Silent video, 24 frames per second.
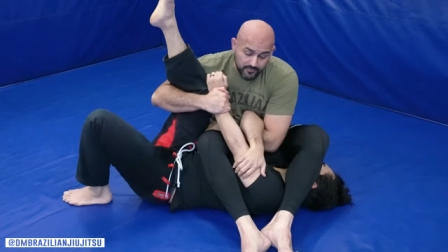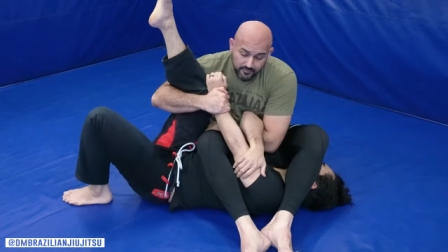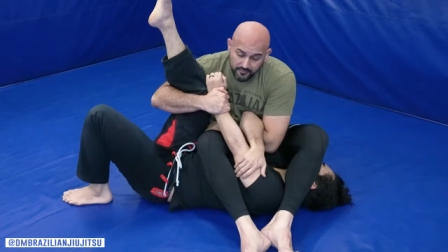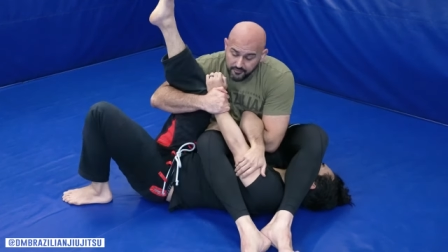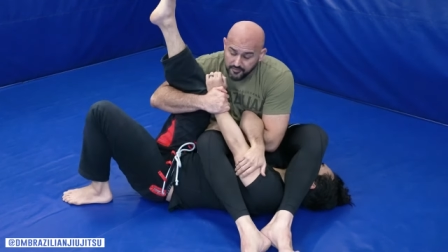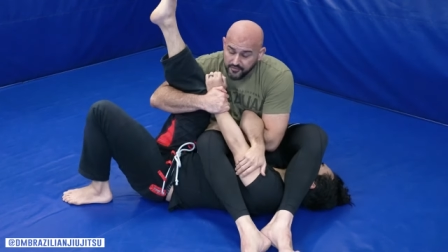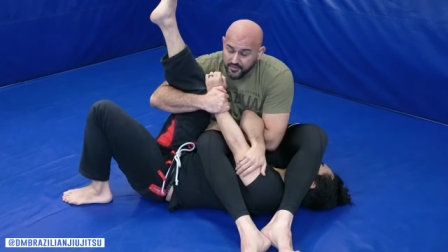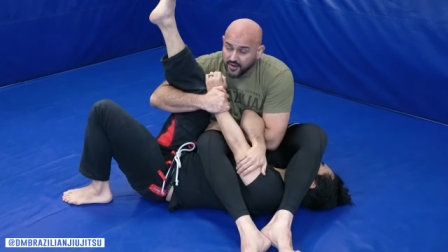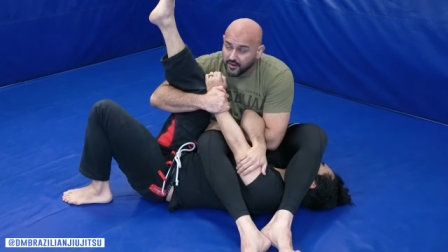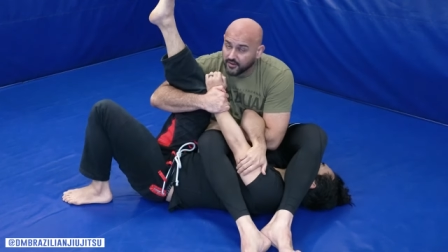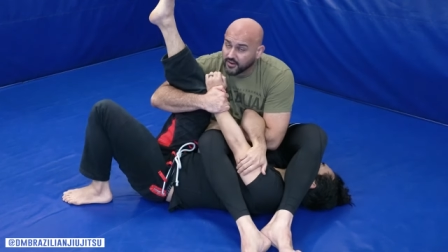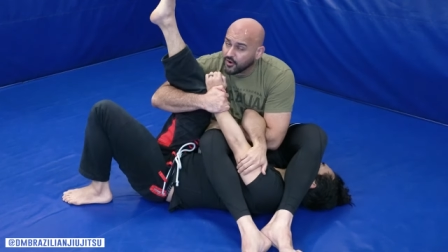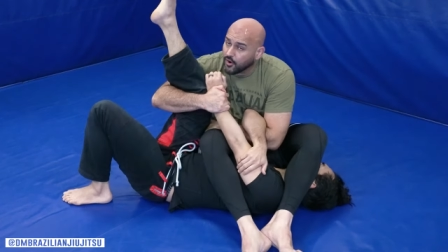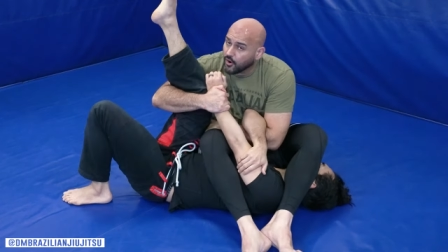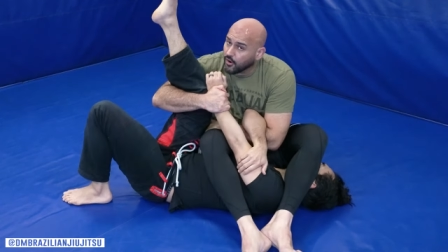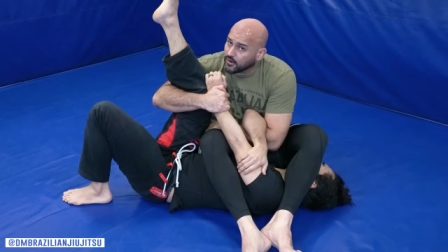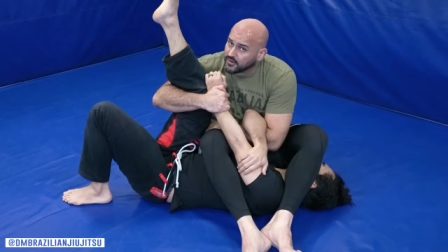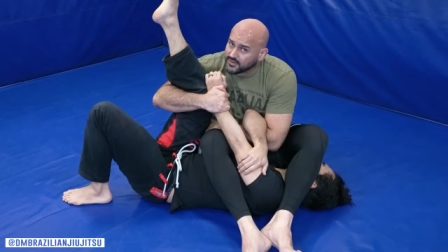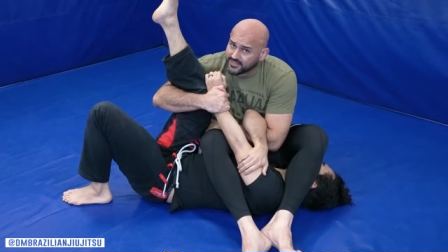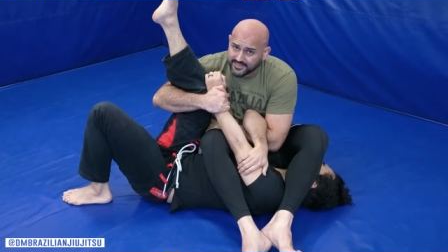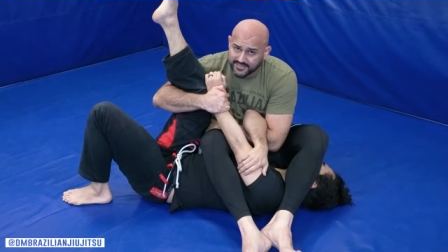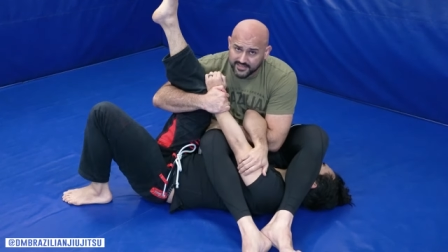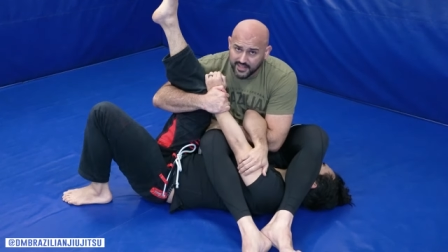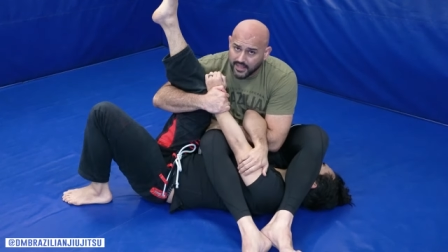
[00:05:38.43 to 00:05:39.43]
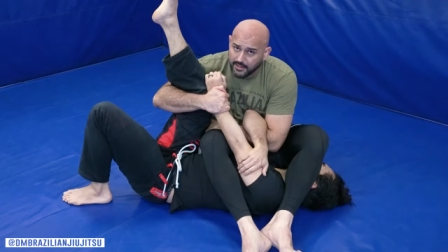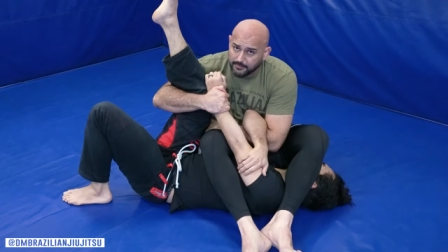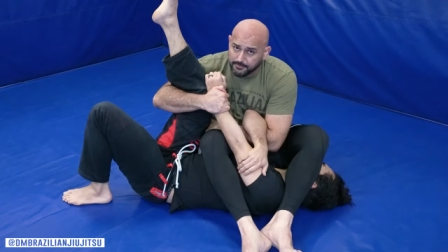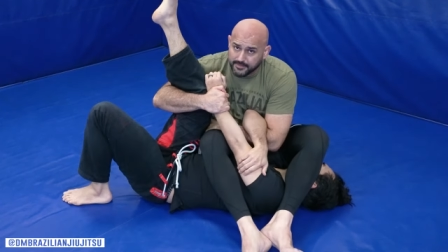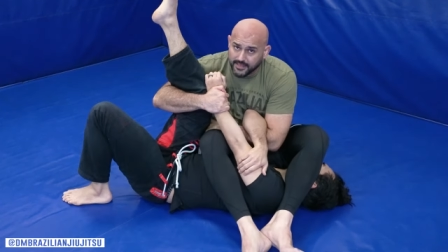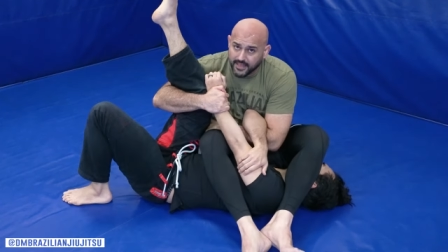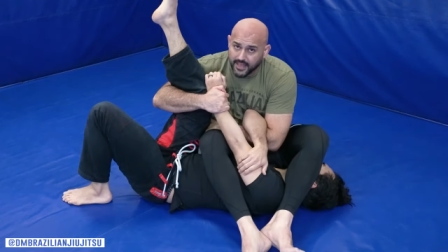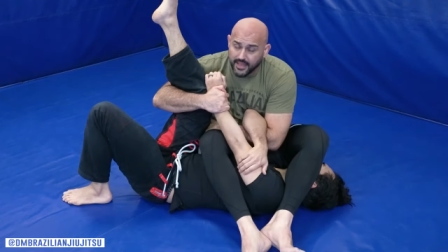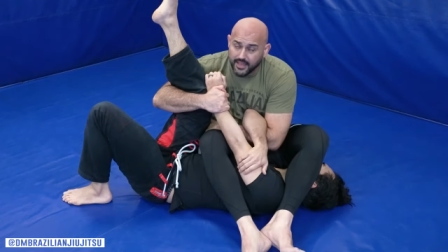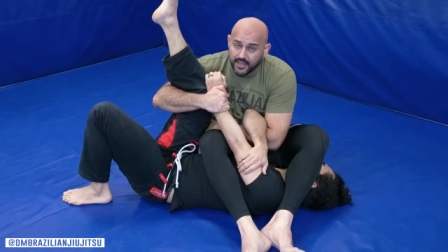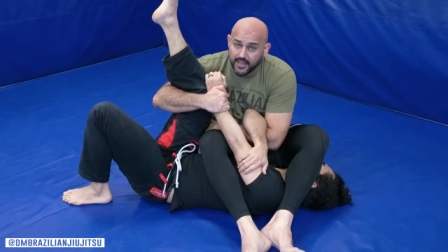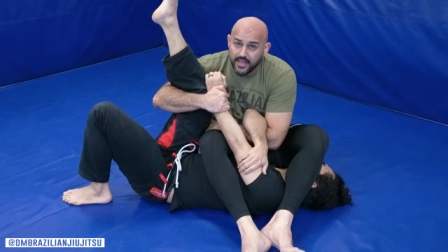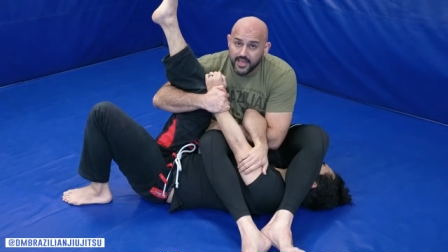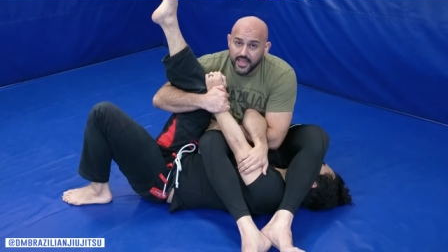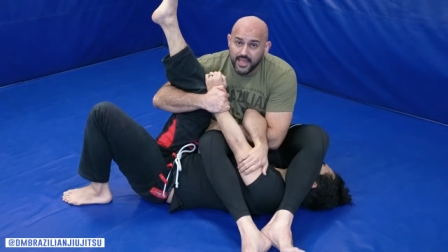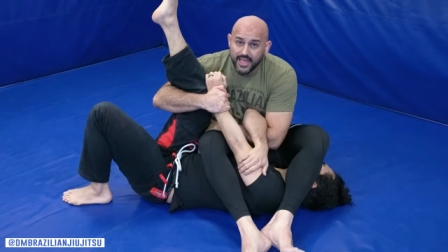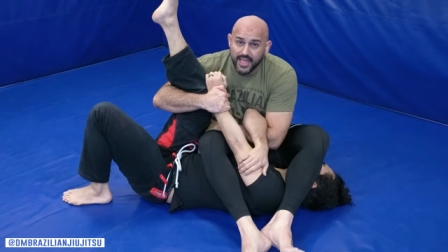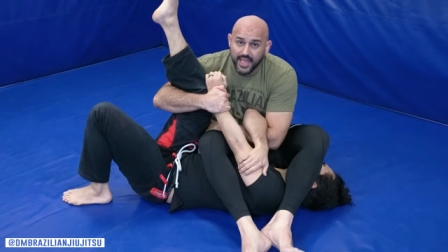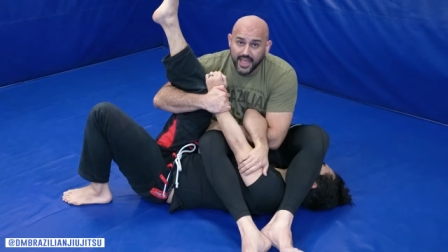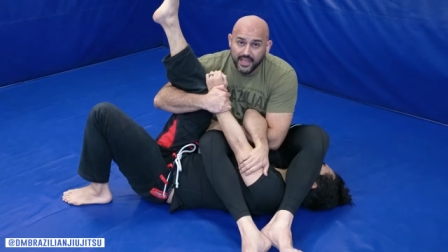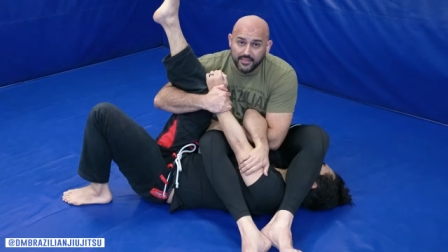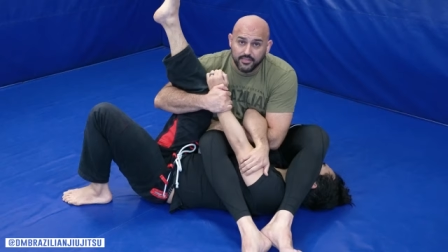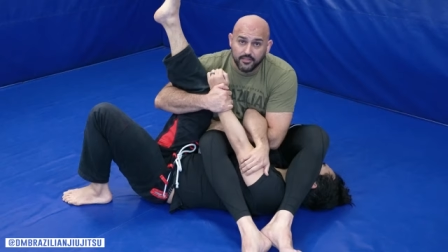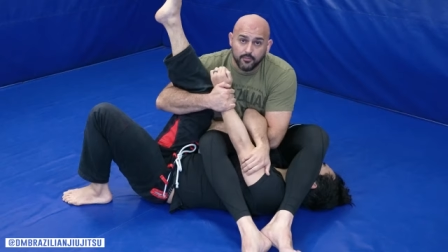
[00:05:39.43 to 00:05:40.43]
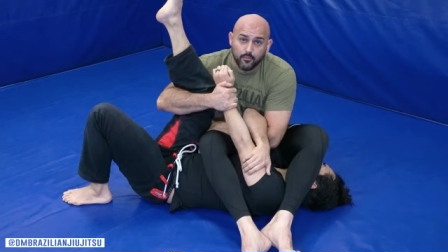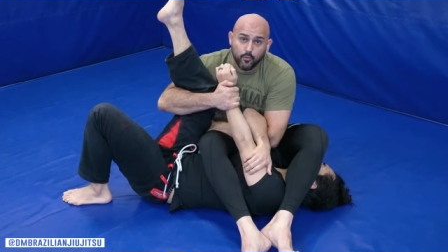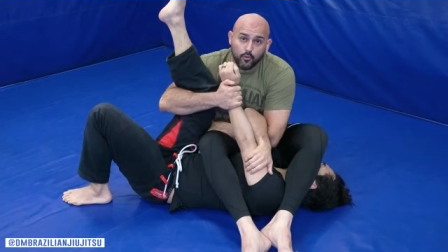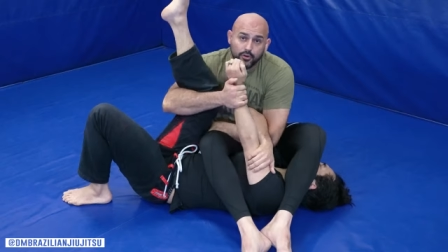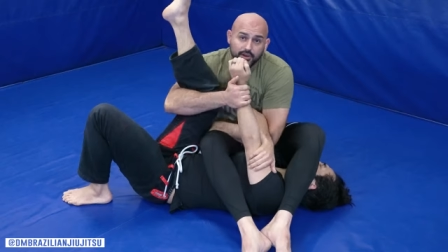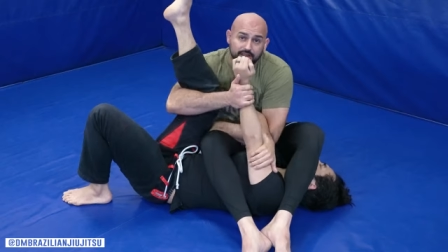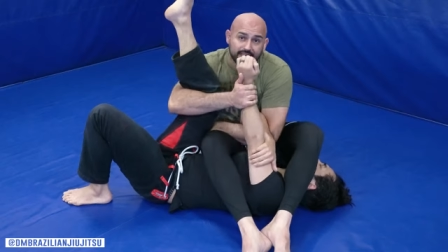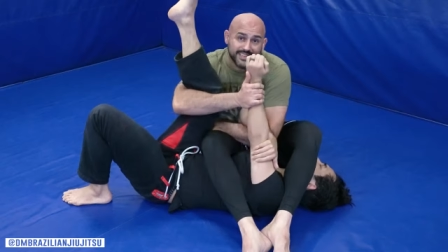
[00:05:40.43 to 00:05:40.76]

Very hard to stop that. And the more